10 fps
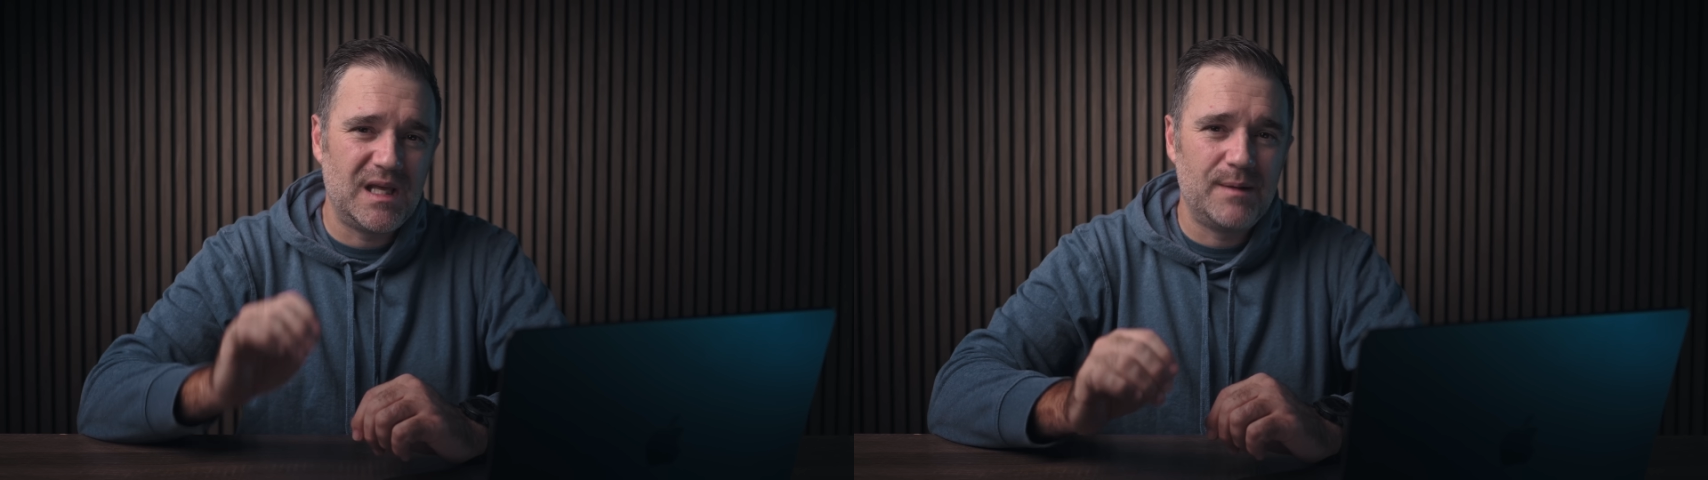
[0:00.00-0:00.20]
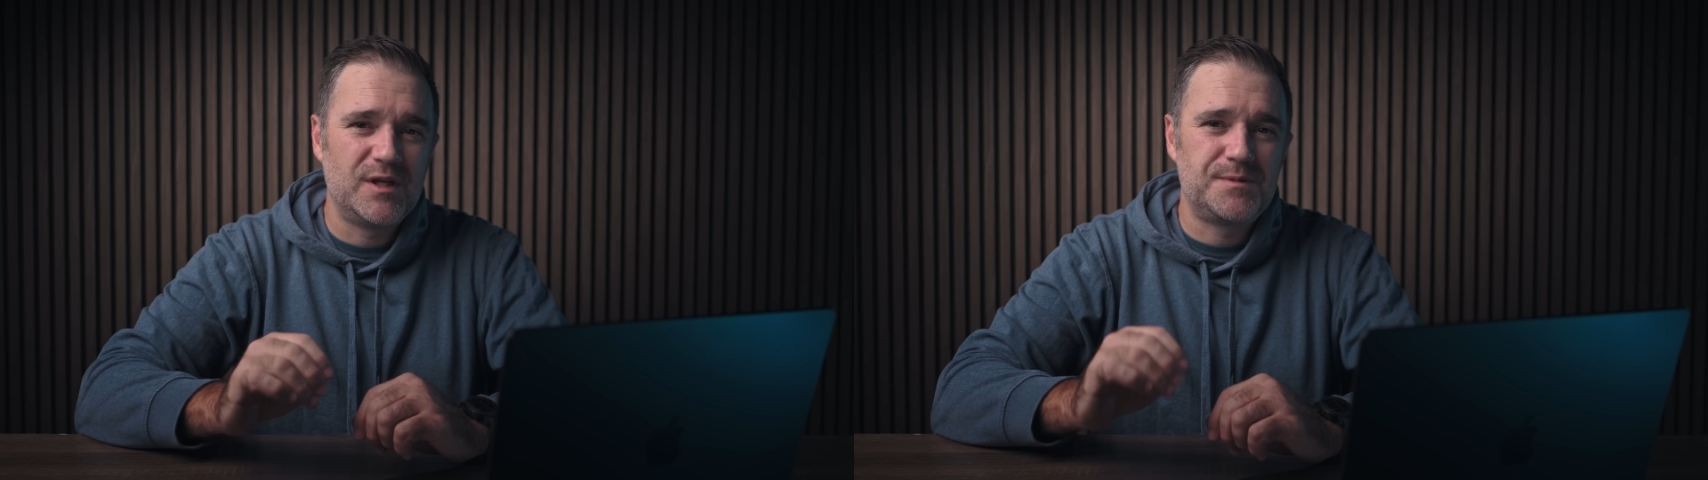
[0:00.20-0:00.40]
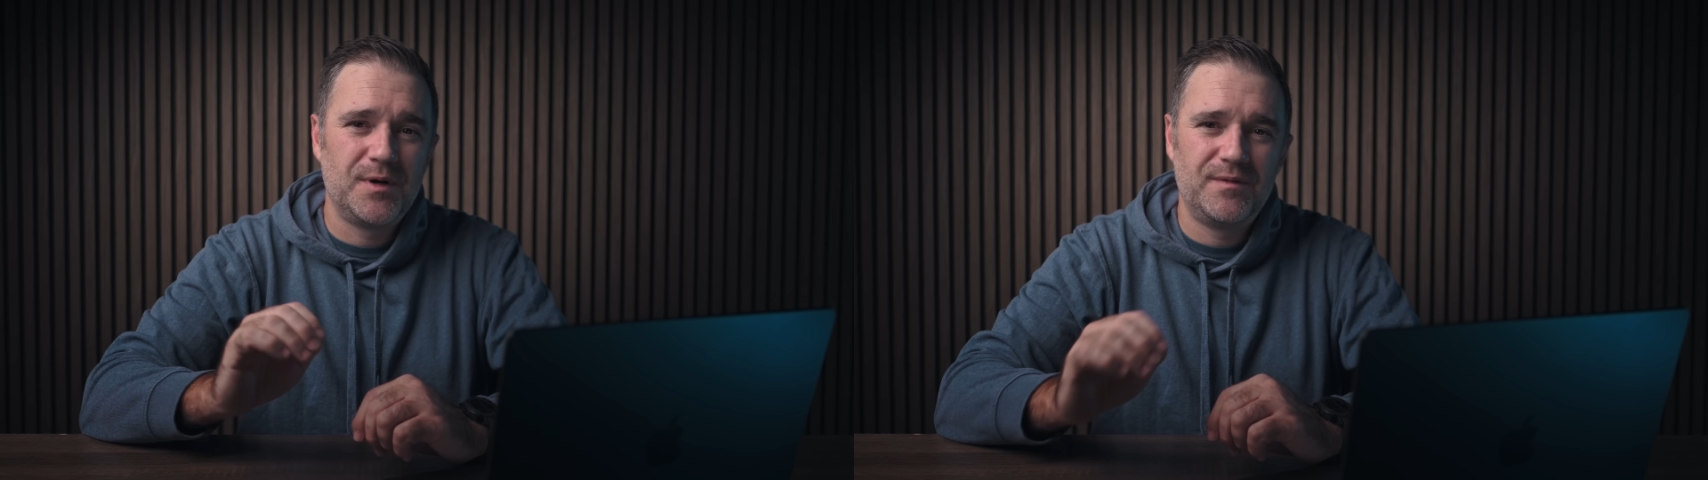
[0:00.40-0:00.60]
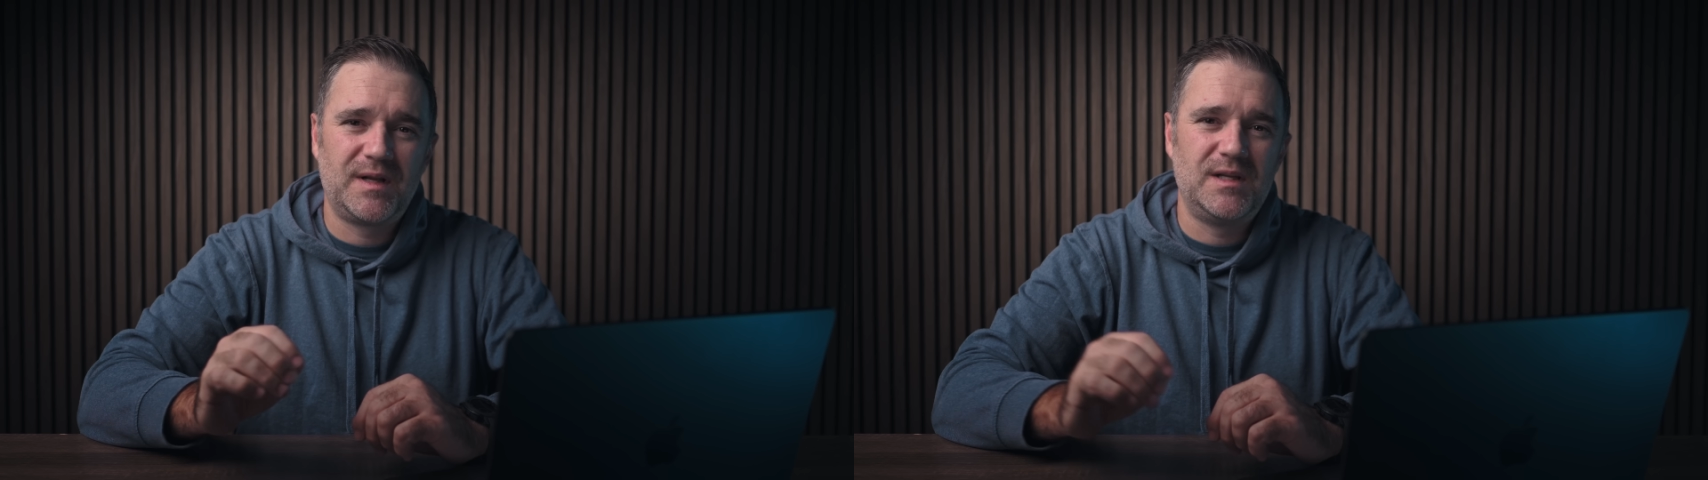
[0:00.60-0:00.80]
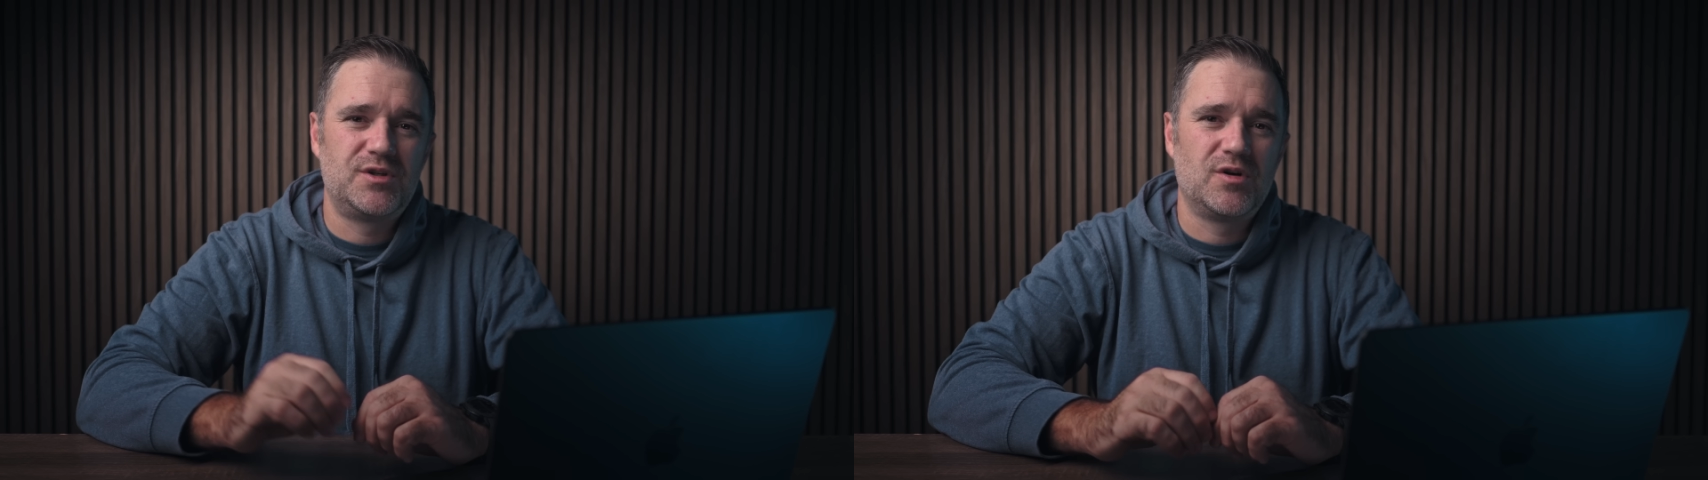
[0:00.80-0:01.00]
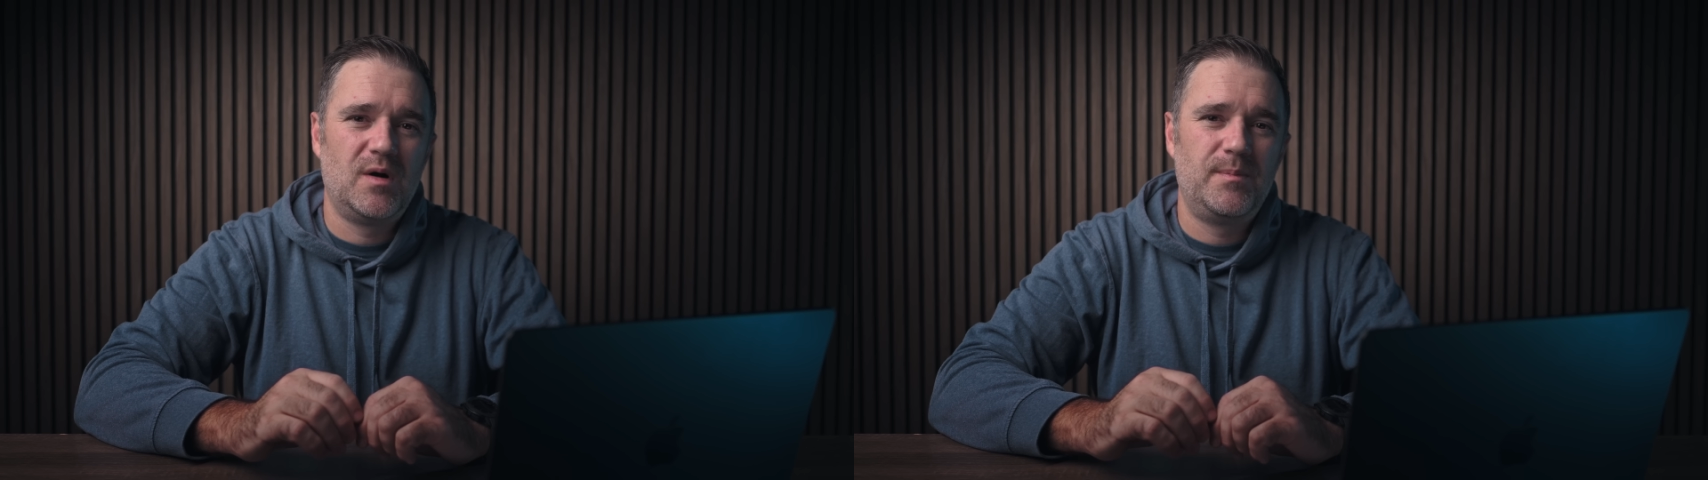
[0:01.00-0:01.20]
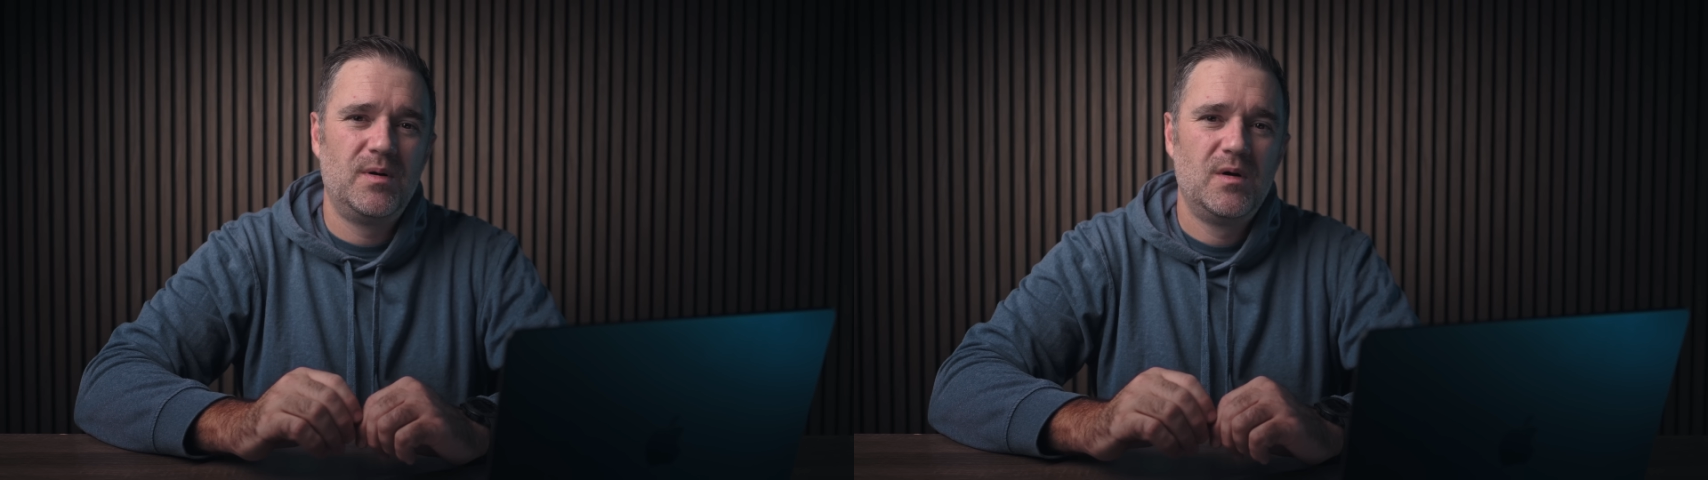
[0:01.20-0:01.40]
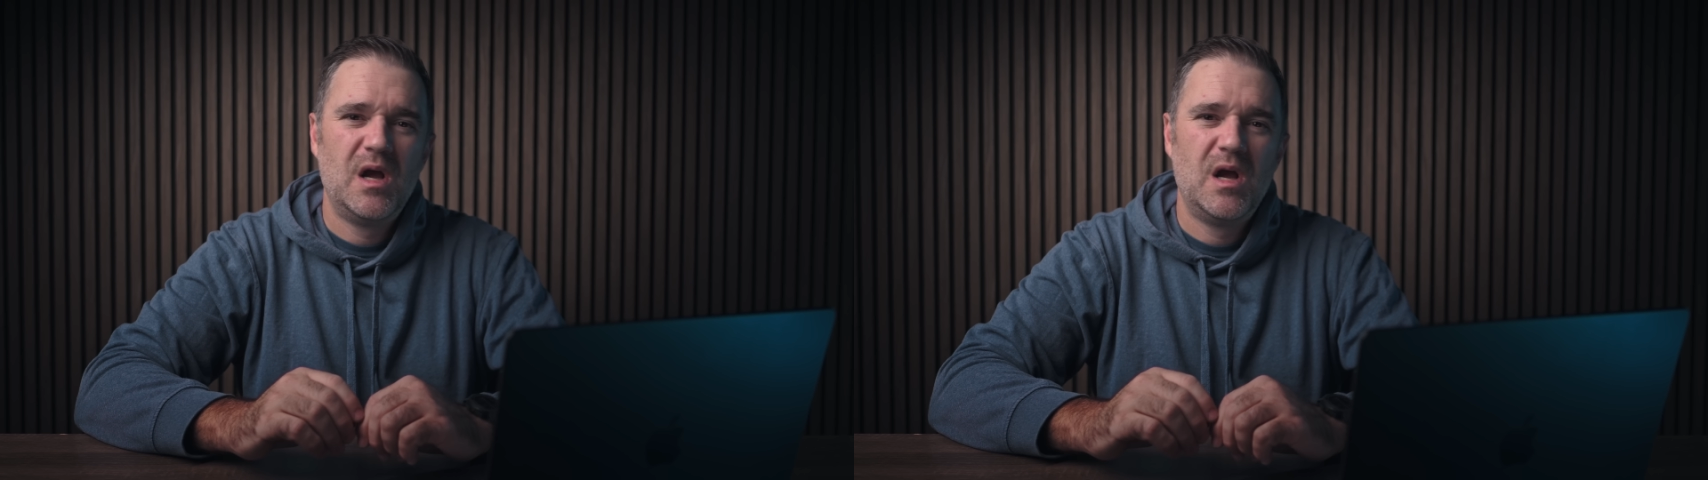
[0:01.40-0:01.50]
image perfectly sharp